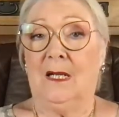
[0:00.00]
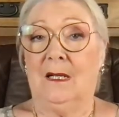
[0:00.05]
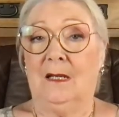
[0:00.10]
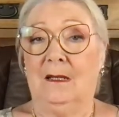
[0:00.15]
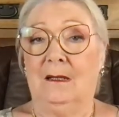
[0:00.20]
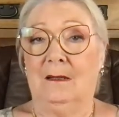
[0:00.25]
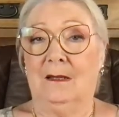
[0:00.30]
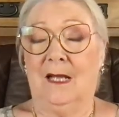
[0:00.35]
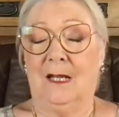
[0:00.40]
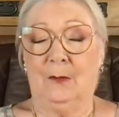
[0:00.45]

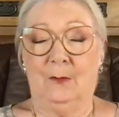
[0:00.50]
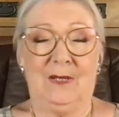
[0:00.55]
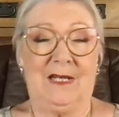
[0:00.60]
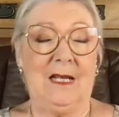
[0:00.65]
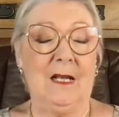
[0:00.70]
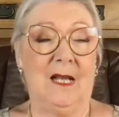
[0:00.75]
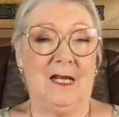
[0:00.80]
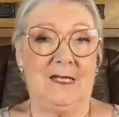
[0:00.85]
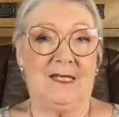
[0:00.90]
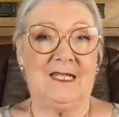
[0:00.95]
like we'd
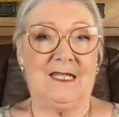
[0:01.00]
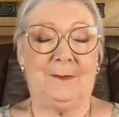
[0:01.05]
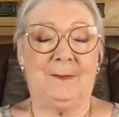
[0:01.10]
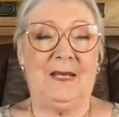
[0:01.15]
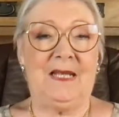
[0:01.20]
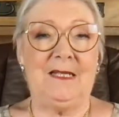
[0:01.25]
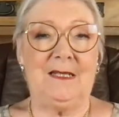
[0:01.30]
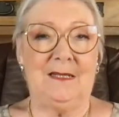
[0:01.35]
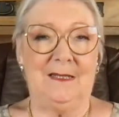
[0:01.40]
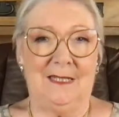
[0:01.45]
like to
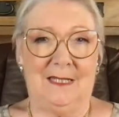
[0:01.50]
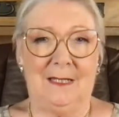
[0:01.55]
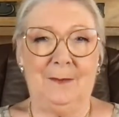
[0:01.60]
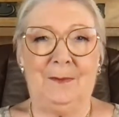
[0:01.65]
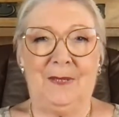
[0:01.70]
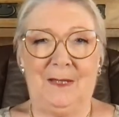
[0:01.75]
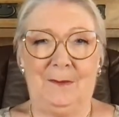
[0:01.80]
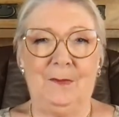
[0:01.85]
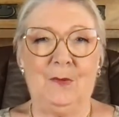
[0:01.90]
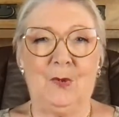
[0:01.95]
spend a little
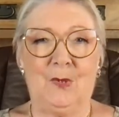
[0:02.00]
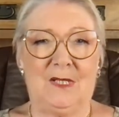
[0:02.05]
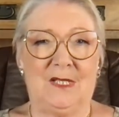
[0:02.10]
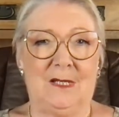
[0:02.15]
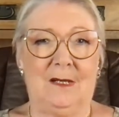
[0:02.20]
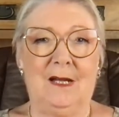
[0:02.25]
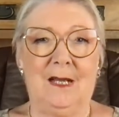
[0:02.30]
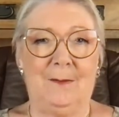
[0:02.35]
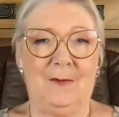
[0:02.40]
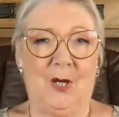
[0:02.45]
bit more
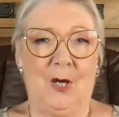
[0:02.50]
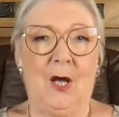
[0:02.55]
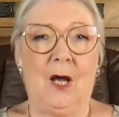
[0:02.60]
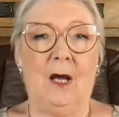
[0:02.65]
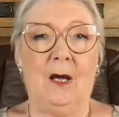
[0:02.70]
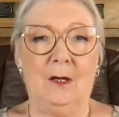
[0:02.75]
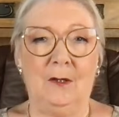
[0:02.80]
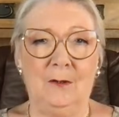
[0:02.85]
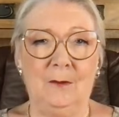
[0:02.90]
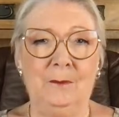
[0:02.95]
time at
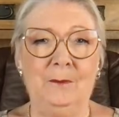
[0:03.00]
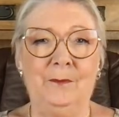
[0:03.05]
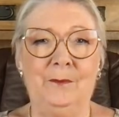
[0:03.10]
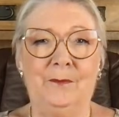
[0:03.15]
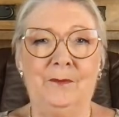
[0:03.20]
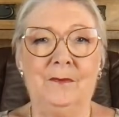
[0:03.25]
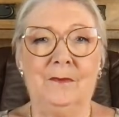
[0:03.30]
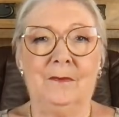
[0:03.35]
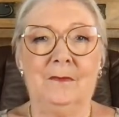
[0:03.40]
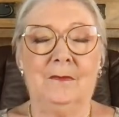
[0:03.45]
home,
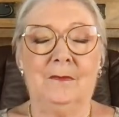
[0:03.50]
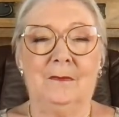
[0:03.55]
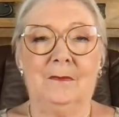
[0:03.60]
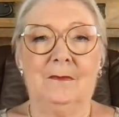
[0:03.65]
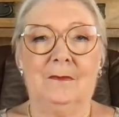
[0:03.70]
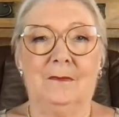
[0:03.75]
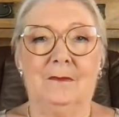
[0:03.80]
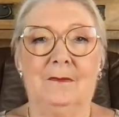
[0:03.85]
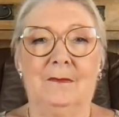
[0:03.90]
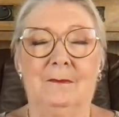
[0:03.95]

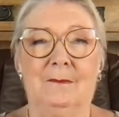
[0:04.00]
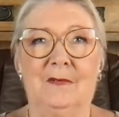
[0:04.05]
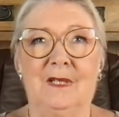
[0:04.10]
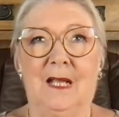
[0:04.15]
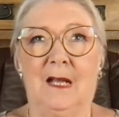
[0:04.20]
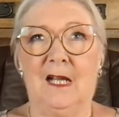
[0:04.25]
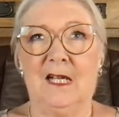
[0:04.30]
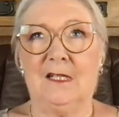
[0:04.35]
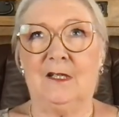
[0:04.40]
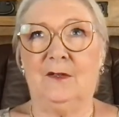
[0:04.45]

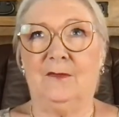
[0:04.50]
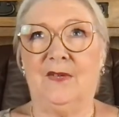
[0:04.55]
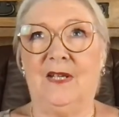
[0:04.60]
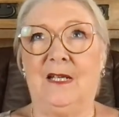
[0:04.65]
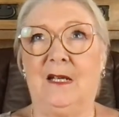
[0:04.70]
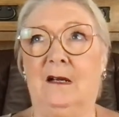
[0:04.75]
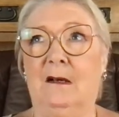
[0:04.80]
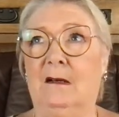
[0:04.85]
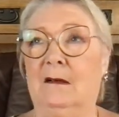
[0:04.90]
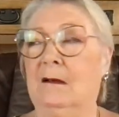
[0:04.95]
kind of in
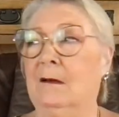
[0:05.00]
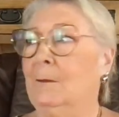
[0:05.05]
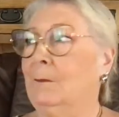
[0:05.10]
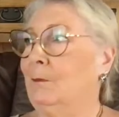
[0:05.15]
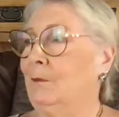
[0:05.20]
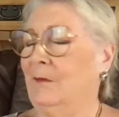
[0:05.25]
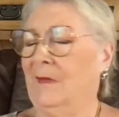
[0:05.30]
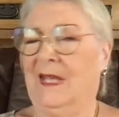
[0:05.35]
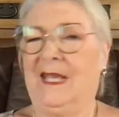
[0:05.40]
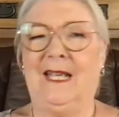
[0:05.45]
our
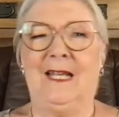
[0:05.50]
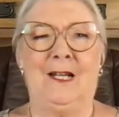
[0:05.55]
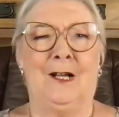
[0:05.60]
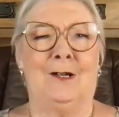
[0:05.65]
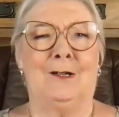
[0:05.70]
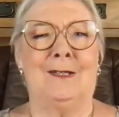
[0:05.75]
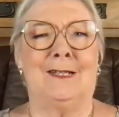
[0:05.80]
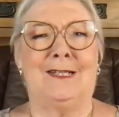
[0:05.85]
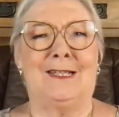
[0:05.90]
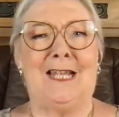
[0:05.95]

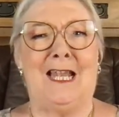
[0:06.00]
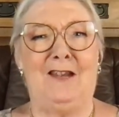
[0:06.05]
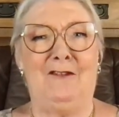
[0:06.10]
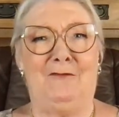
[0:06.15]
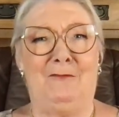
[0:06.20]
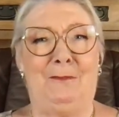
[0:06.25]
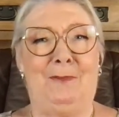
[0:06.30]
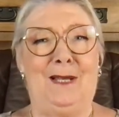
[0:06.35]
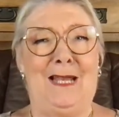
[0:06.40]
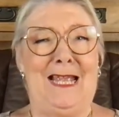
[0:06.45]

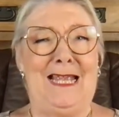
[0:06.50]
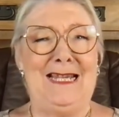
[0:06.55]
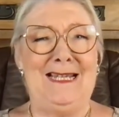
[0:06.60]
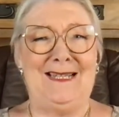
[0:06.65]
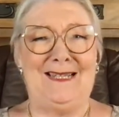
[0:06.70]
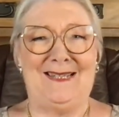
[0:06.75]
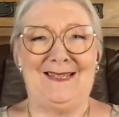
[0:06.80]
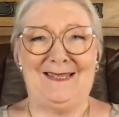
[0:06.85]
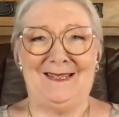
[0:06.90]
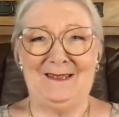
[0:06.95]
safe
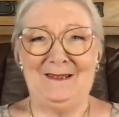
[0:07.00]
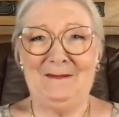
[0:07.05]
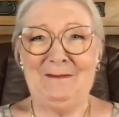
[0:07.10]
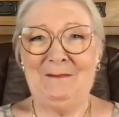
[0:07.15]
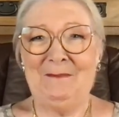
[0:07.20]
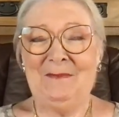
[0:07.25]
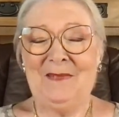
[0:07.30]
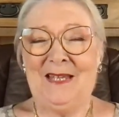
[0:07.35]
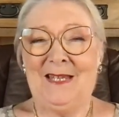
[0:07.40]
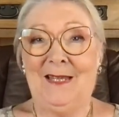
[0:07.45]
place,
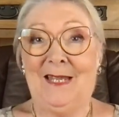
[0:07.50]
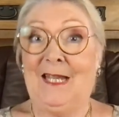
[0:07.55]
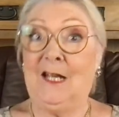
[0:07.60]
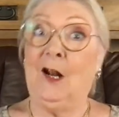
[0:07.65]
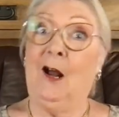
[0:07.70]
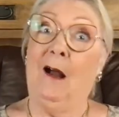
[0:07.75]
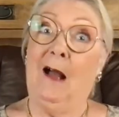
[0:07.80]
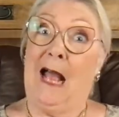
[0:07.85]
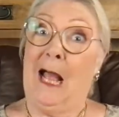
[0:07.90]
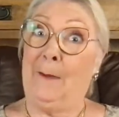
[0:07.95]
in
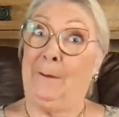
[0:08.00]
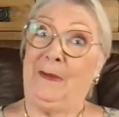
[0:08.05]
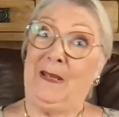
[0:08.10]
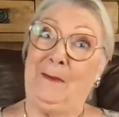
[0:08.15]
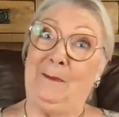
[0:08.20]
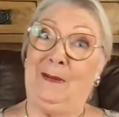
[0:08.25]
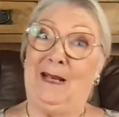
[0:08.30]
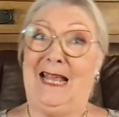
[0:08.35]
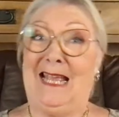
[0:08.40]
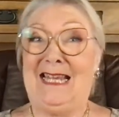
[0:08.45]
our happy
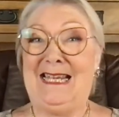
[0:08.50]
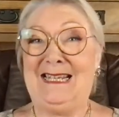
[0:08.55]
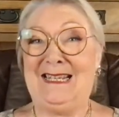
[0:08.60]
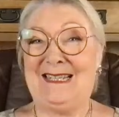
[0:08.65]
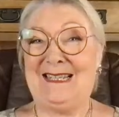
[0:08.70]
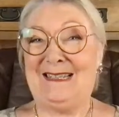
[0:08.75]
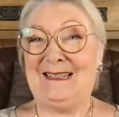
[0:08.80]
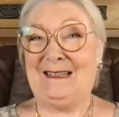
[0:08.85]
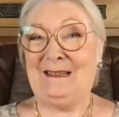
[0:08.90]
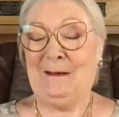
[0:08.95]

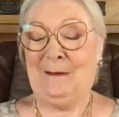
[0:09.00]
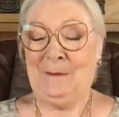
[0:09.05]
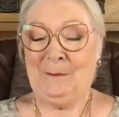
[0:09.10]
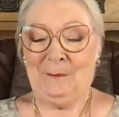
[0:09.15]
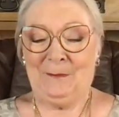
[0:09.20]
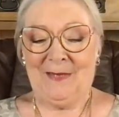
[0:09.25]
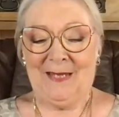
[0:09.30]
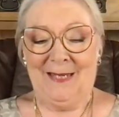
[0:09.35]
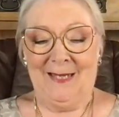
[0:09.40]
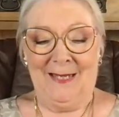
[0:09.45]
place,
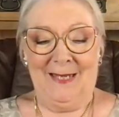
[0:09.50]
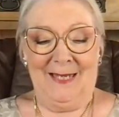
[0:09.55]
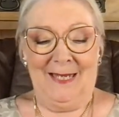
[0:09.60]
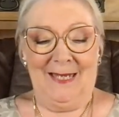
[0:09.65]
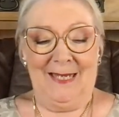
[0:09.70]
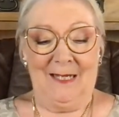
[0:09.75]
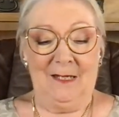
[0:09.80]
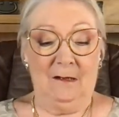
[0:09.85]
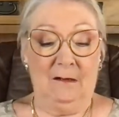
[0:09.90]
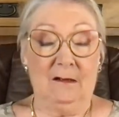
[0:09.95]

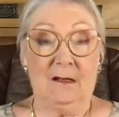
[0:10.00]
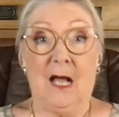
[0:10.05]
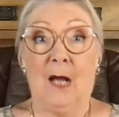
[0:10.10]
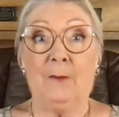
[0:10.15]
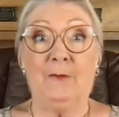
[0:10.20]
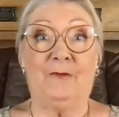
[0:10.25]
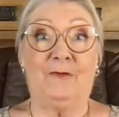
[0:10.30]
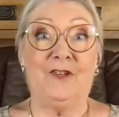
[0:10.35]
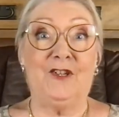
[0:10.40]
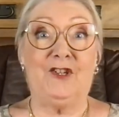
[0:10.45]
in our
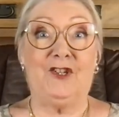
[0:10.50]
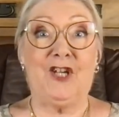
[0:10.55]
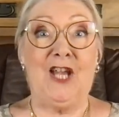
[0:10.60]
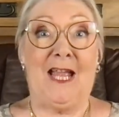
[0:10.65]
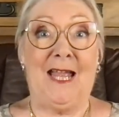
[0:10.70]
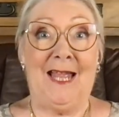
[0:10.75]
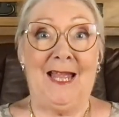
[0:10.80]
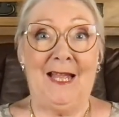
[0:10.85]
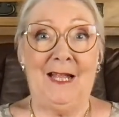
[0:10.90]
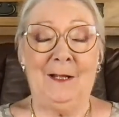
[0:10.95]
comfy
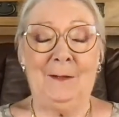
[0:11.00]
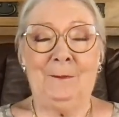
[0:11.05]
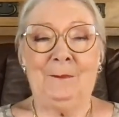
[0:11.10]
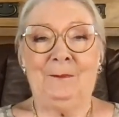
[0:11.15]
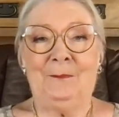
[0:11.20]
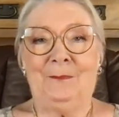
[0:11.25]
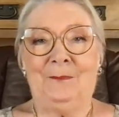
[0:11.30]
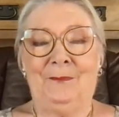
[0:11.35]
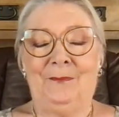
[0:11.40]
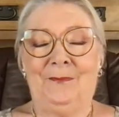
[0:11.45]
chair,
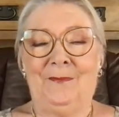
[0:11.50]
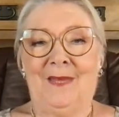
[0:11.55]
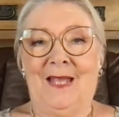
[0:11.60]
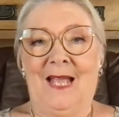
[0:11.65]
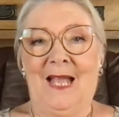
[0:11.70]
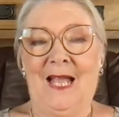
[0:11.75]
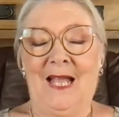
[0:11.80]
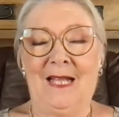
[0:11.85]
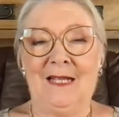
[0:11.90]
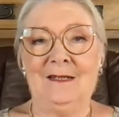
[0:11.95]

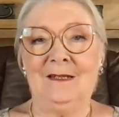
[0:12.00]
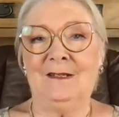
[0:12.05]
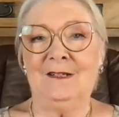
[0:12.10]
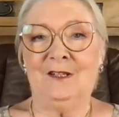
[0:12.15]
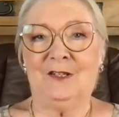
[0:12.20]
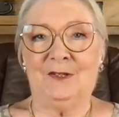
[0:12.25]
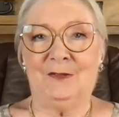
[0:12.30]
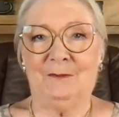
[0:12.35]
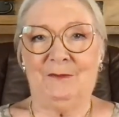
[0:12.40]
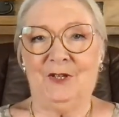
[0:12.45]

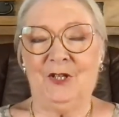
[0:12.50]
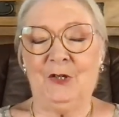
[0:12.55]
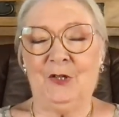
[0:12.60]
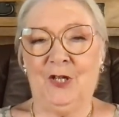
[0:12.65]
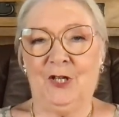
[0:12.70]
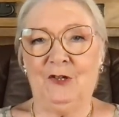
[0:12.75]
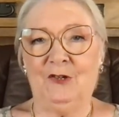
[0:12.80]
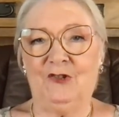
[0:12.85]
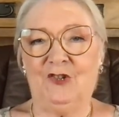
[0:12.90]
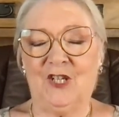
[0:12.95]
and, you
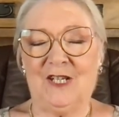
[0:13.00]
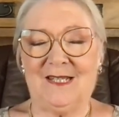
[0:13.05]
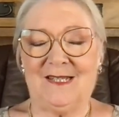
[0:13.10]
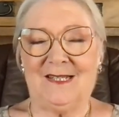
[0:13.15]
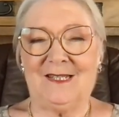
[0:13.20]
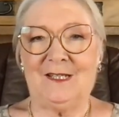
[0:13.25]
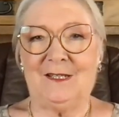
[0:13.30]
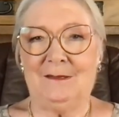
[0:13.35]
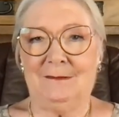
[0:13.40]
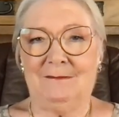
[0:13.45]
know,
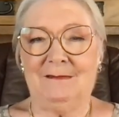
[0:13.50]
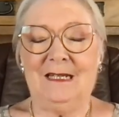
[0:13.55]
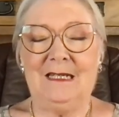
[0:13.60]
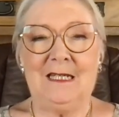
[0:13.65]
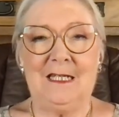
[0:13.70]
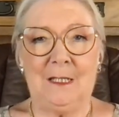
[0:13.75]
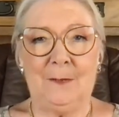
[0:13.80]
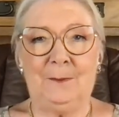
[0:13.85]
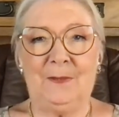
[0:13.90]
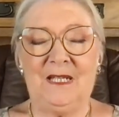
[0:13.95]
just a
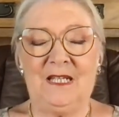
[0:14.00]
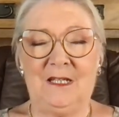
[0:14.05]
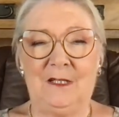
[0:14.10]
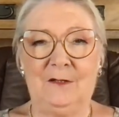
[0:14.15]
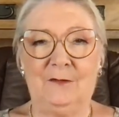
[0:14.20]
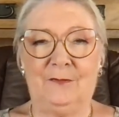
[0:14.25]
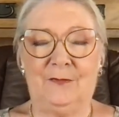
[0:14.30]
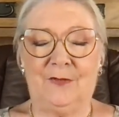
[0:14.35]
little bit of